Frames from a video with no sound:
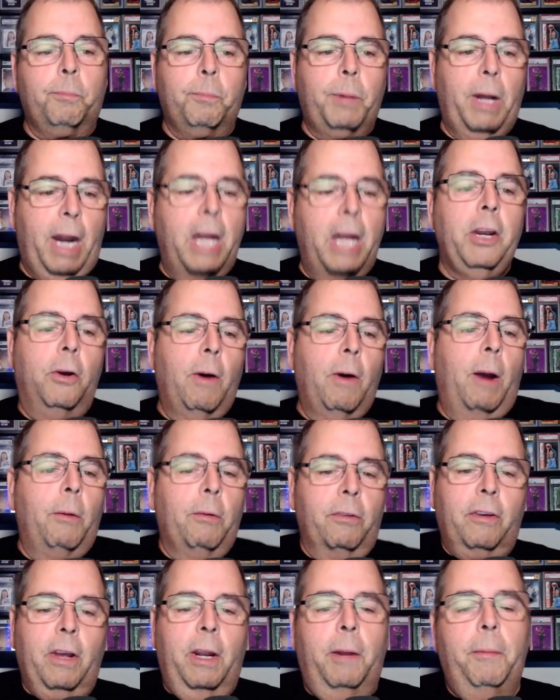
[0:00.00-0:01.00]
I knew I
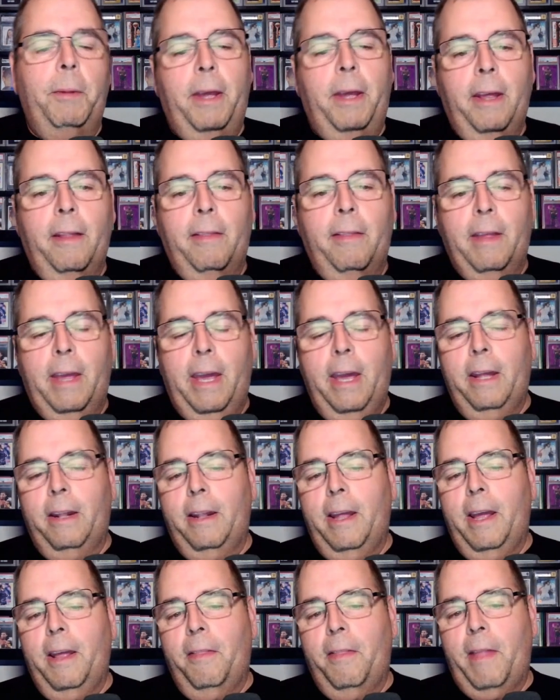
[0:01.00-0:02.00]
was going to be
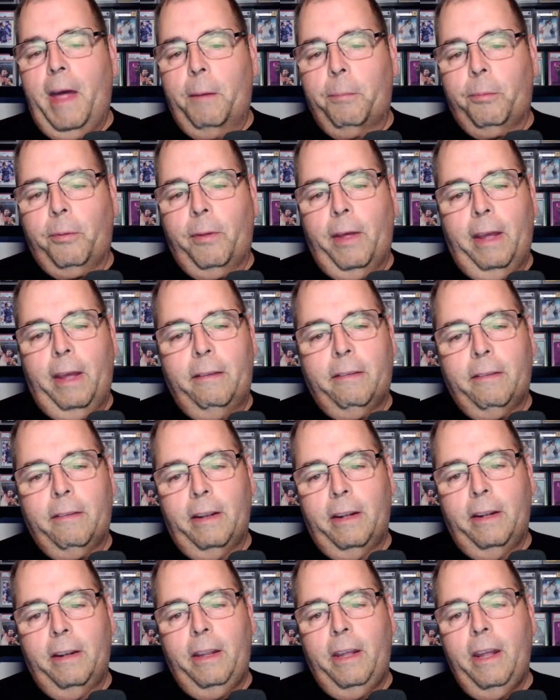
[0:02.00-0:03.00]
hitting that place.
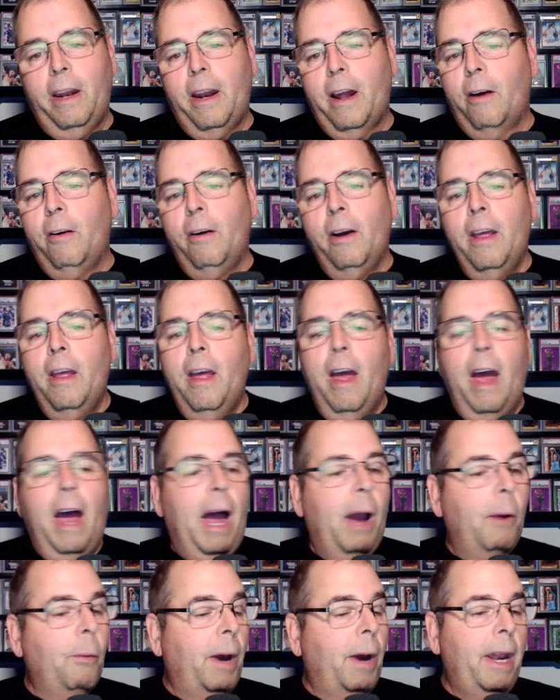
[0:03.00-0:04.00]
And, you know,
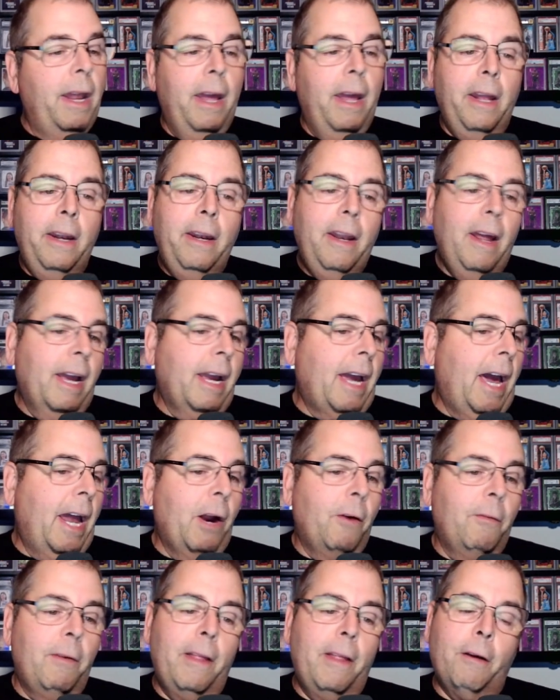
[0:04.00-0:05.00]
I went in. I got
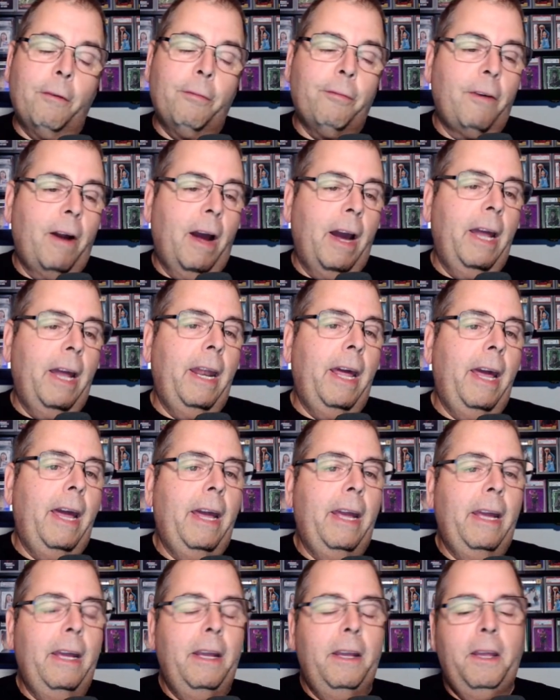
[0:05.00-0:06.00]
over there
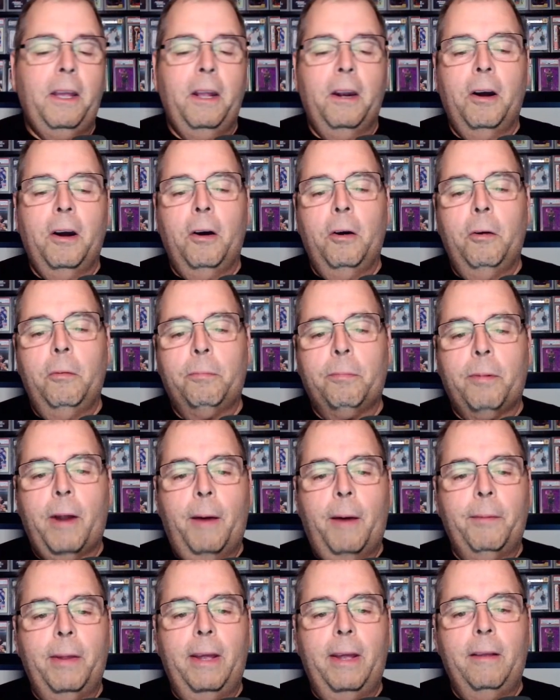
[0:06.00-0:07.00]
Friday, you know,
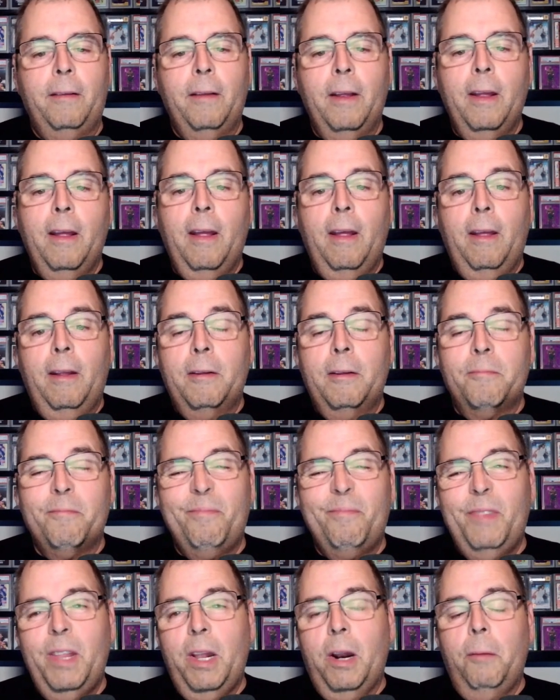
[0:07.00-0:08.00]
probably,
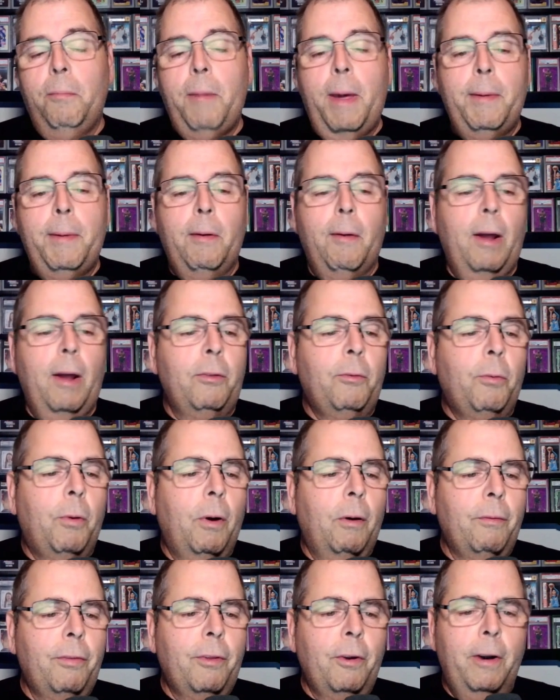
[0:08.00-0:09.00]
you know, maybe around
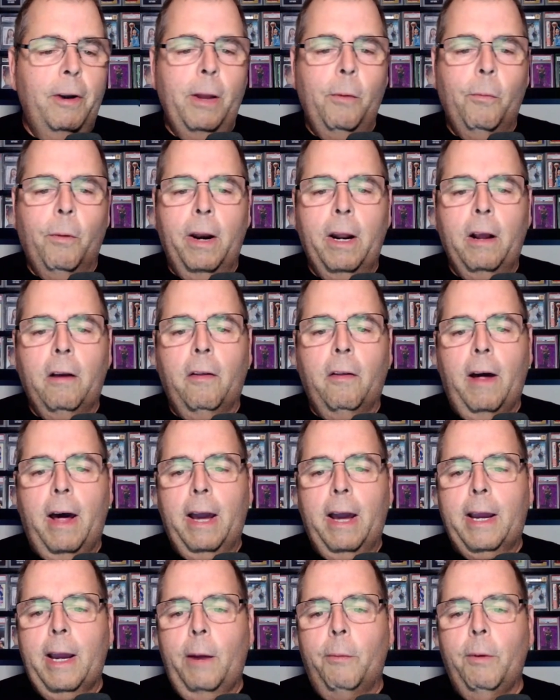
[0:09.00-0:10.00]
12:30, 1
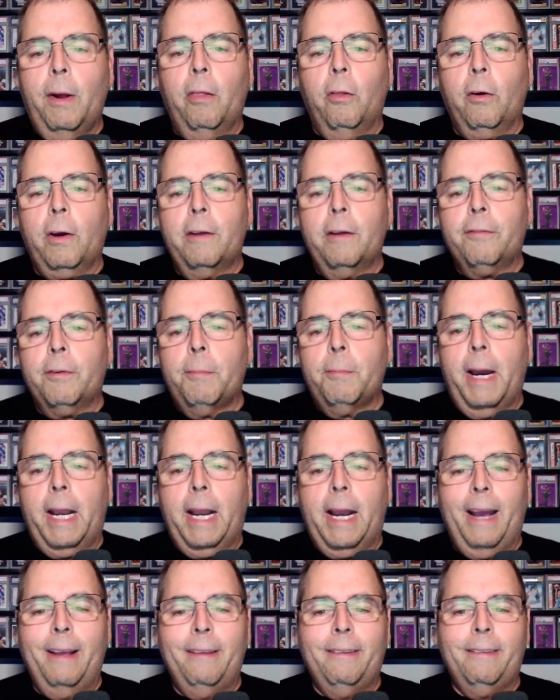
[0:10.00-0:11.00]
o'clock. I went looking for my
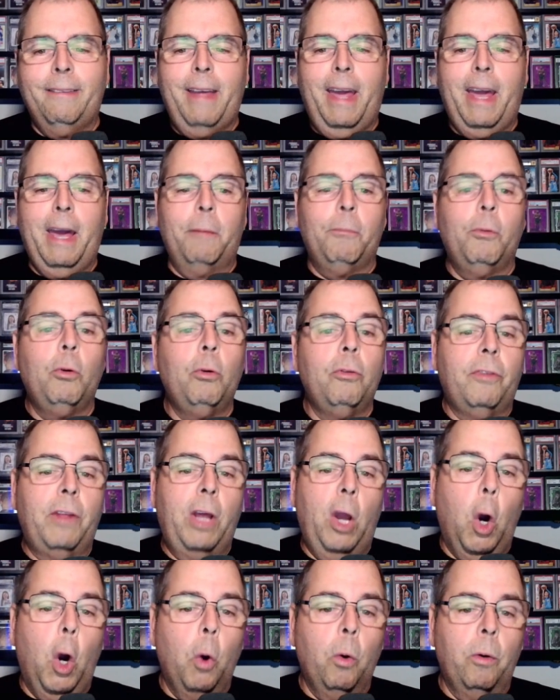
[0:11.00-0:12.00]
guy, Sam, who's
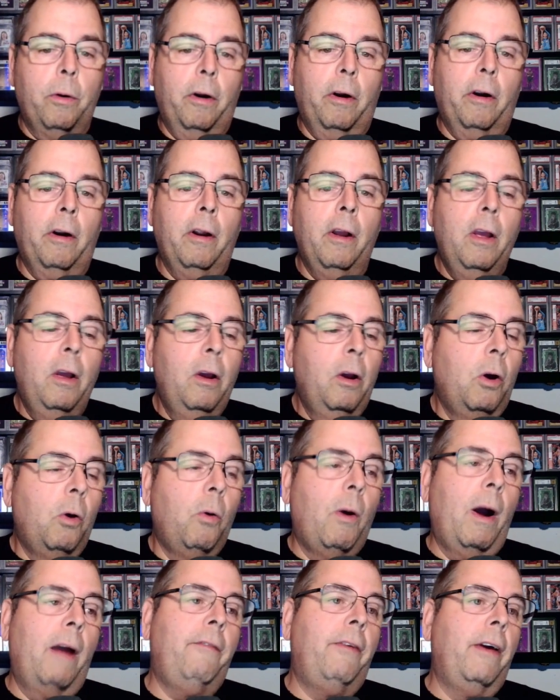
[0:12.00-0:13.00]
the owner,
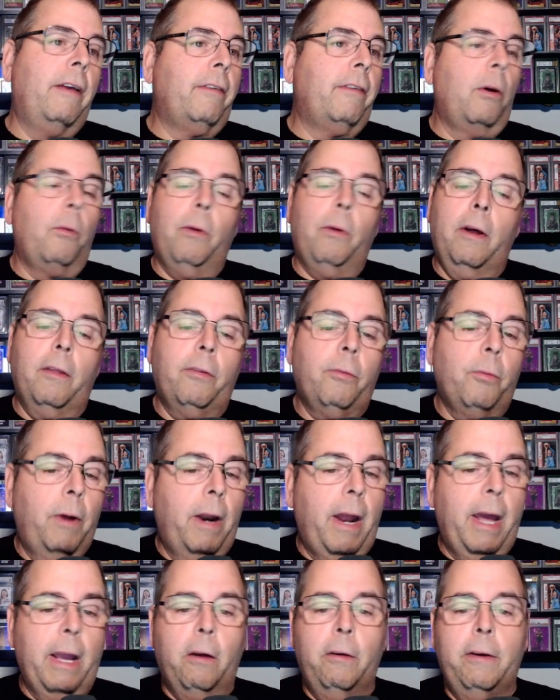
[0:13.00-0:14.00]
who I visit with
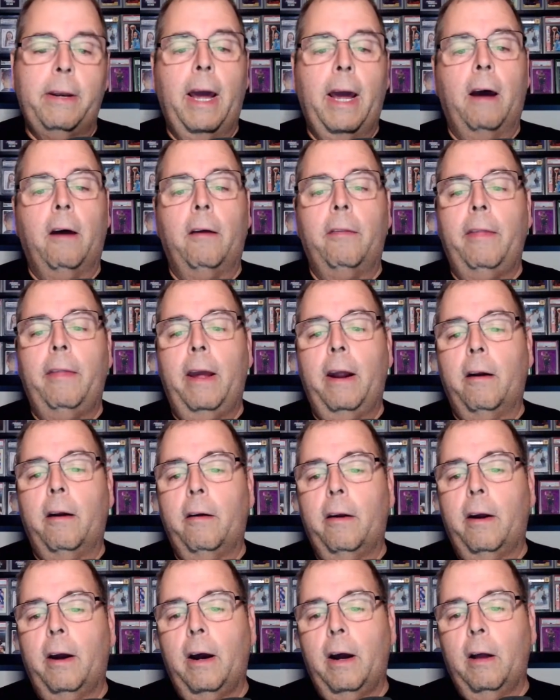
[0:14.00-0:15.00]
when I go down
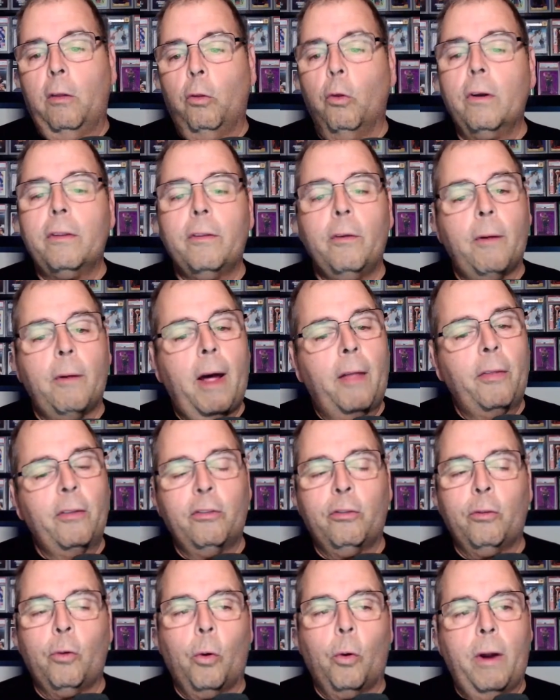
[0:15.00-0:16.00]
there. Looked around the
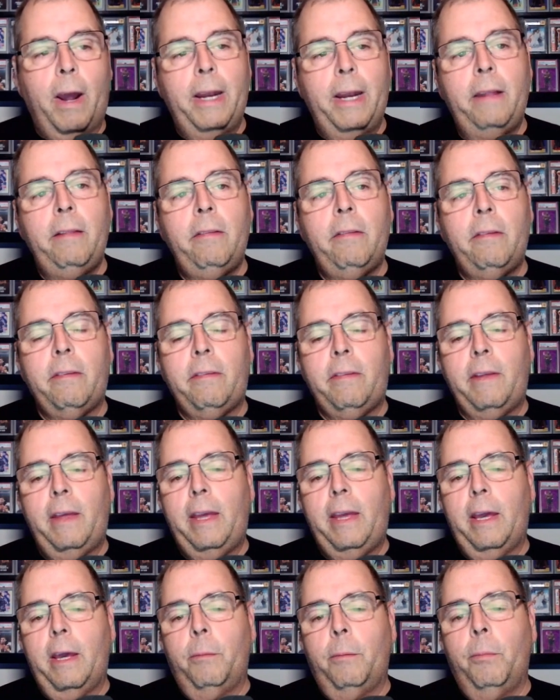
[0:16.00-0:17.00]
store. I didn't
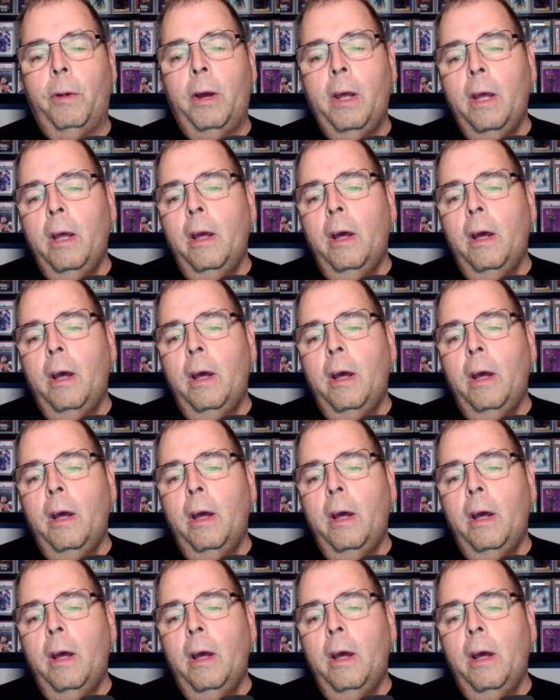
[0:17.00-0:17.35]
see him.